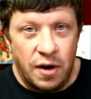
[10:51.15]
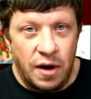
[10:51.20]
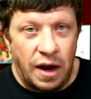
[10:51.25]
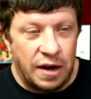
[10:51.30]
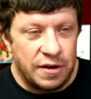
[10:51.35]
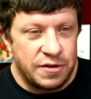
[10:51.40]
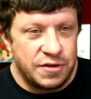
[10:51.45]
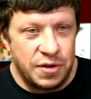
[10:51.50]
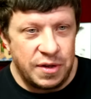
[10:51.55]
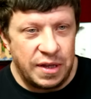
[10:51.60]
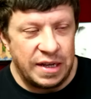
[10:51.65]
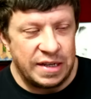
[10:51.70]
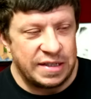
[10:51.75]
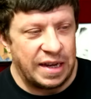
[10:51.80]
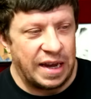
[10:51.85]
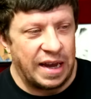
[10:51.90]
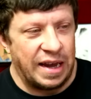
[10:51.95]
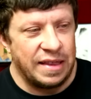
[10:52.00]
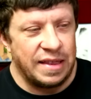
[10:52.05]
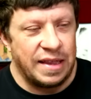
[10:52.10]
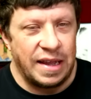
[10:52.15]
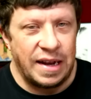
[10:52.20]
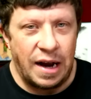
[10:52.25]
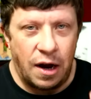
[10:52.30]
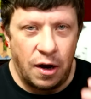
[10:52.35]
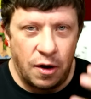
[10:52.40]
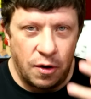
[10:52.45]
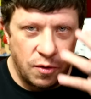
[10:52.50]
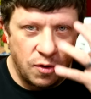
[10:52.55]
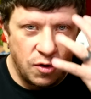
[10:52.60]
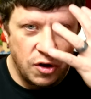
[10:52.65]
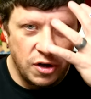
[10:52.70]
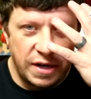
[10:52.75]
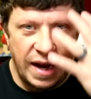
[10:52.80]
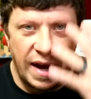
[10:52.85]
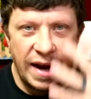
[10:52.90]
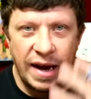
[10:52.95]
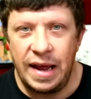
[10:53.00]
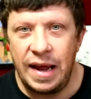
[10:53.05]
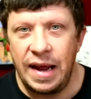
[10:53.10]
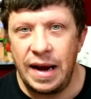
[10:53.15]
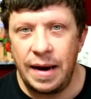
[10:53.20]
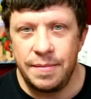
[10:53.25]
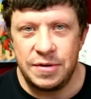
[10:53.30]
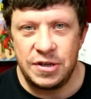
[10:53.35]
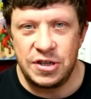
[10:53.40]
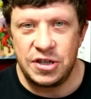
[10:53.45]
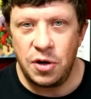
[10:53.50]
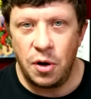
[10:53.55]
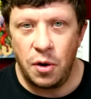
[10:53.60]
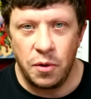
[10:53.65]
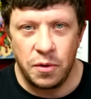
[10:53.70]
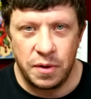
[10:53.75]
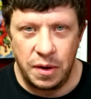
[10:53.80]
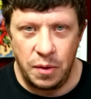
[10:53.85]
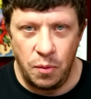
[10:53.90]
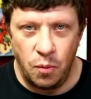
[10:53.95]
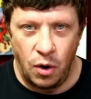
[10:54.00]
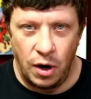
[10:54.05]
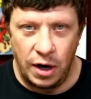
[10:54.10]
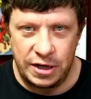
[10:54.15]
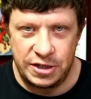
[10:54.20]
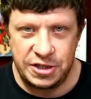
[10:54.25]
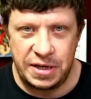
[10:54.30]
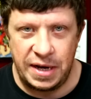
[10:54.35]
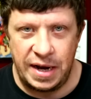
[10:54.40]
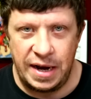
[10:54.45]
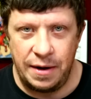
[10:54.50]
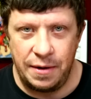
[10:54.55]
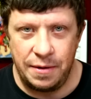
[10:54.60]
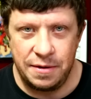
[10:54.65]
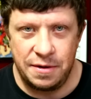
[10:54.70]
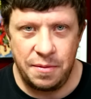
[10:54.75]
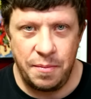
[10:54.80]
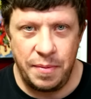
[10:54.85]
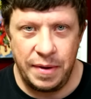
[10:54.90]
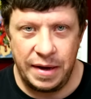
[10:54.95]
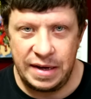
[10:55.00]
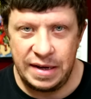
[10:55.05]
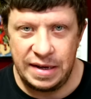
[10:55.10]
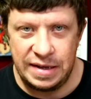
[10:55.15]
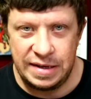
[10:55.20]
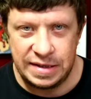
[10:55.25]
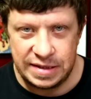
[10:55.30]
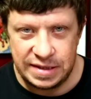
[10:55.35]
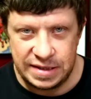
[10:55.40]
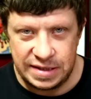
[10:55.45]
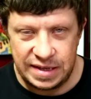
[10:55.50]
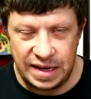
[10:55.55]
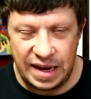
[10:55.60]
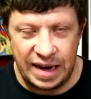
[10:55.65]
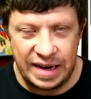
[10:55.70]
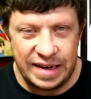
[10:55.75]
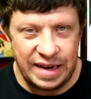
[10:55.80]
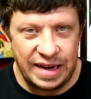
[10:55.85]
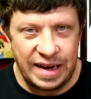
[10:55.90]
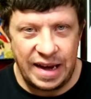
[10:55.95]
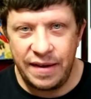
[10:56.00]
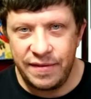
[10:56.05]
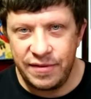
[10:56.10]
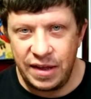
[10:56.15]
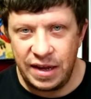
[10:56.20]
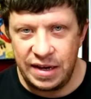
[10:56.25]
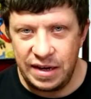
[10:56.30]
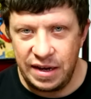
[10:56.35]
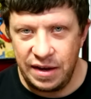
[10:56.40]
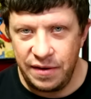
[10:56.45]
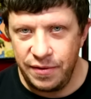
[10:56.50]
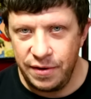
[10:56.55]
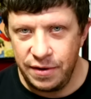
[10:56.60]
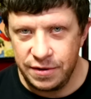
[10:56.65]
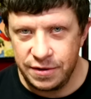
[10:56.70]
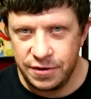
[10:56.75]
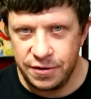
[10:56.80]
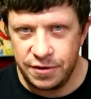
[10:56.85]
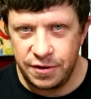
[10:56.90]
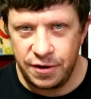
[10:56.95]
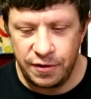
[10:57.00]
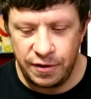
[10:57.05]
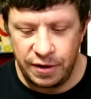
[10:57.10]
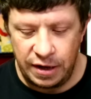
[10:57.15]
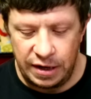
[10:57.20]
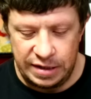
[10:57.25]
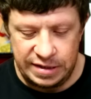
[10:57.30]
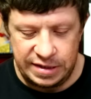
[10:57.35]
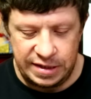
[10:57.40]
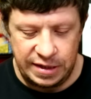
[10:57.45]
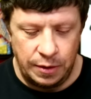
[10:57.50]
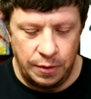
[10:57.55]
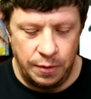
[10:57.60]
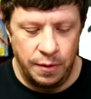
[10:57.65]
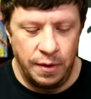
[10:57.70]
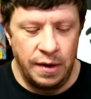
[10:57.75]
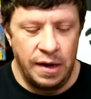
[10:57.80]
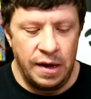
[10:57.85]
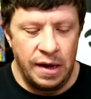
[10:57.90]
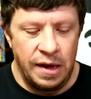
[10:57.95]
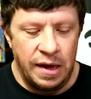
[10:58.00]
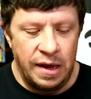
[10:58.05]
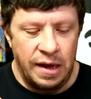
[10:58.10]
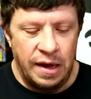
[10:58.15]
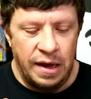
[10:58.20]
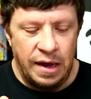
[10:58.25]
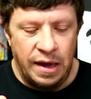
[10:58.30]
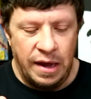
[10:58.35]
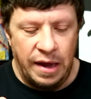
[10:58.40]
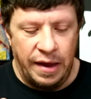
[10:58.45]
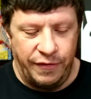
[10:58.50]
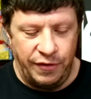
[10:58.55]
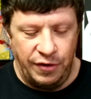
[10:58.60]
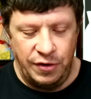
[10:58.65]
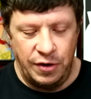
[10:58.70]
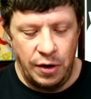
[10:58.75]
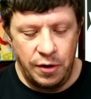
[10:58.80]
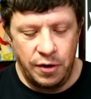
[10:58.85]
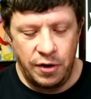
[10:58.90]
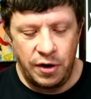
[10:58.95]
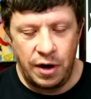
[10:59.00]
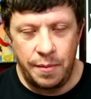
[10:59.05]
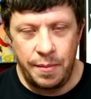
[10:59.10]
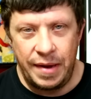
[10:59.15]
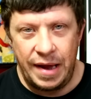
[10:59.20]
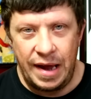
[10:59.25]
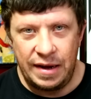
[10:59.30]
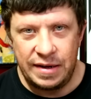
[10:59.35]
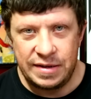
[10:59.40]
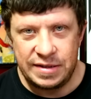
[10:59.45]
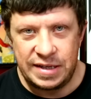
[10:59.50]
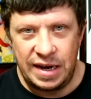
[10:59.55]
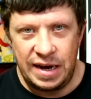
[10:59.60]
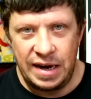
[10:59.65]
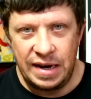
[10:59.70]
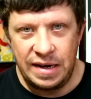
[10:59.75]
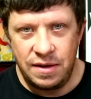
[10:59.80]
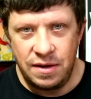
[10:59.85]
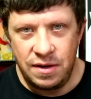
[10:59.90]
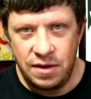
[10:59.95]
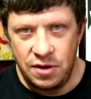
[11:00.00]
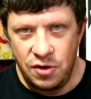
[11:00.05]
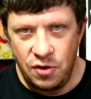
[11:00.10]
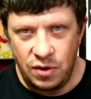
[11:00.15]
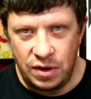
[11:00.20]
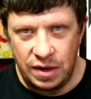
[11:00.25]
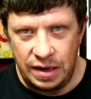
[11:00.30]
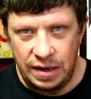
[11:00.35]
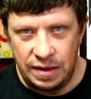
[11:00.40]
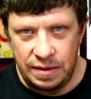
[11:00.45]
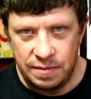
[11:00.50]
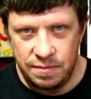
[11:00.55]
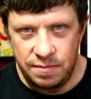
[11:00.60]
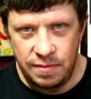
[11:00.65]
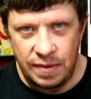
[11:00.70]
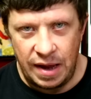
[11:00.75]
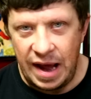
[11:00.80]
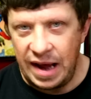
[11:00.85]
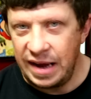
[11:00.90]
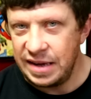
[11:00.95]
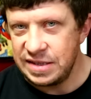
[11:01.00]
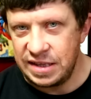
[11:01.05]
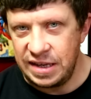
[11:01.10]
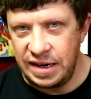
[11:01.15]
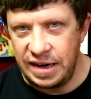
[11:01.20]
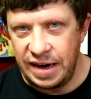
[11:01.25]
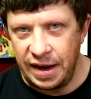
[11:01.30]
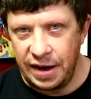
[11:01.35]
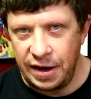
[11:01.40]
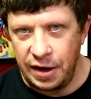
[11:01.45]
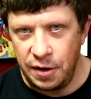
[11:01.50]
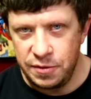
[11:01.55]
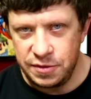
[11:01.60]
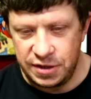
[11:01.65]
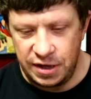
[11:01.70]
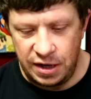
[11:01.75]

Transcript: I'll do this, and then I'll look at it and I'm just totally washed out because I didn't have the ND filter turned on. So if you know you're going to be outside, you can, as the day goes